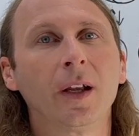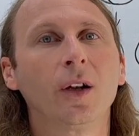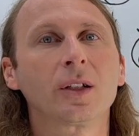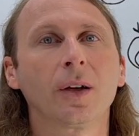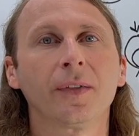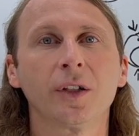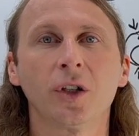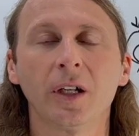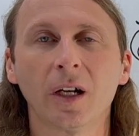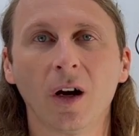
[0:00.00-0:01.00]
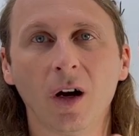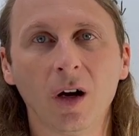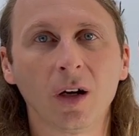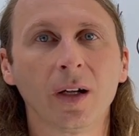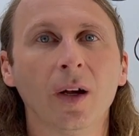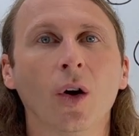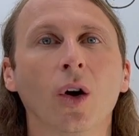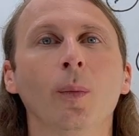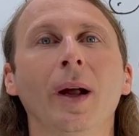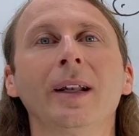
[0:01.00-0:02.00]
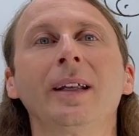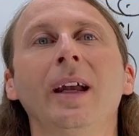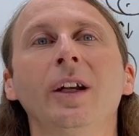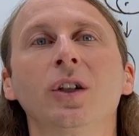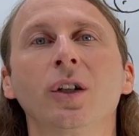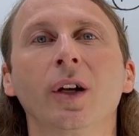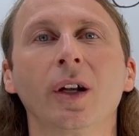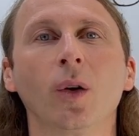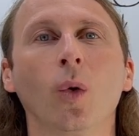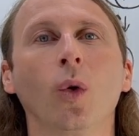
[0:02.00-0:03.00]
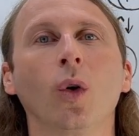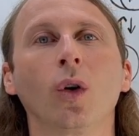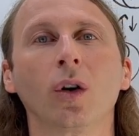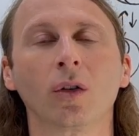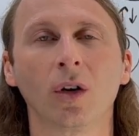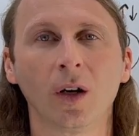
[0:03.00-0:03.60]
some of the qigong or meditation or